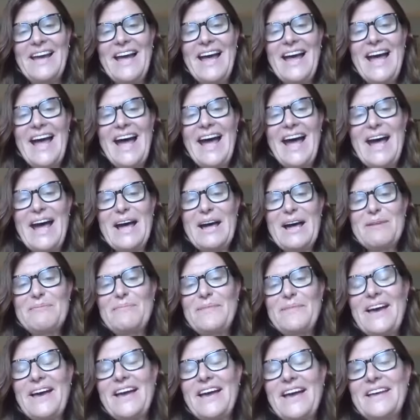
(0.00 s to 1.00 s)

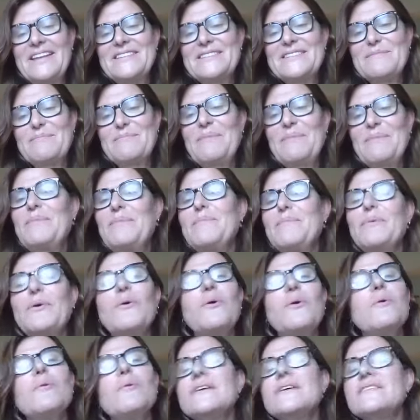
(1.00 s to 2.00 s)
And people
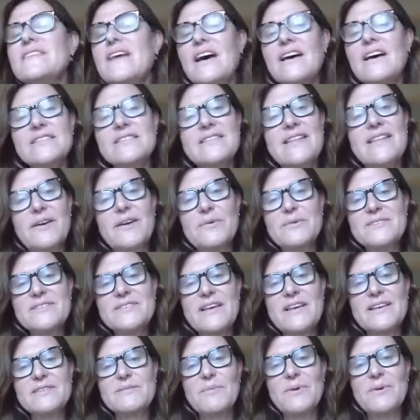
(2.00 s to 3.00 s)
always ask,
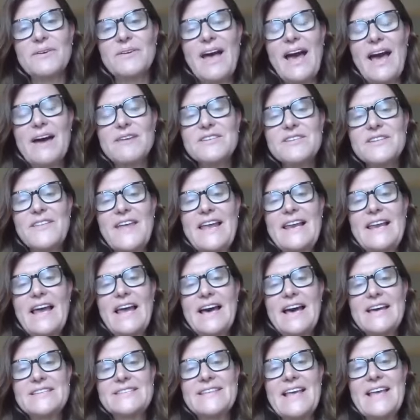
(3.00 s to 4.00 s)
well, how do they
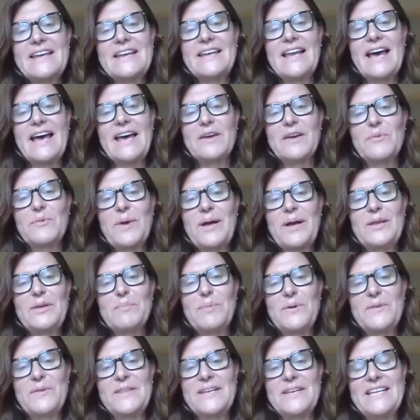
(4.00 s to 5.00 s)
lie Zen-like while you
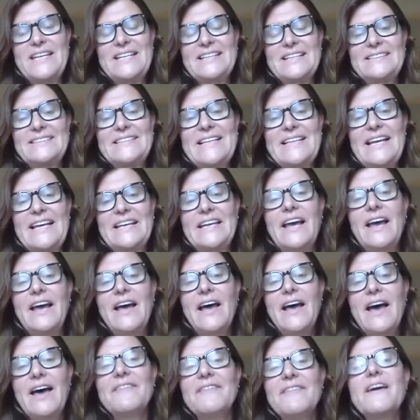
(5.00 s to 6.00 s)
put the needles in?
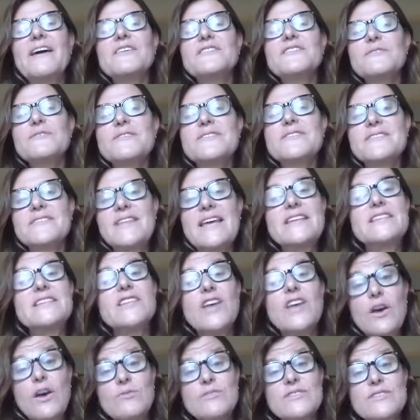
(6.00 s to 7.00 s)
And the answer is they
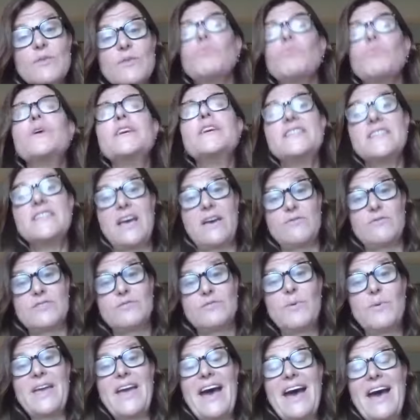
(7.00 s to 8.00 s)
don't, and we don't.
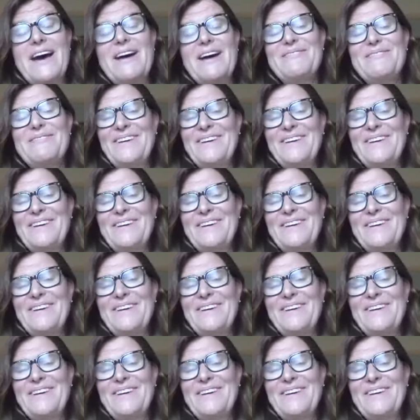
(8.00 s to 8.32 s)
We have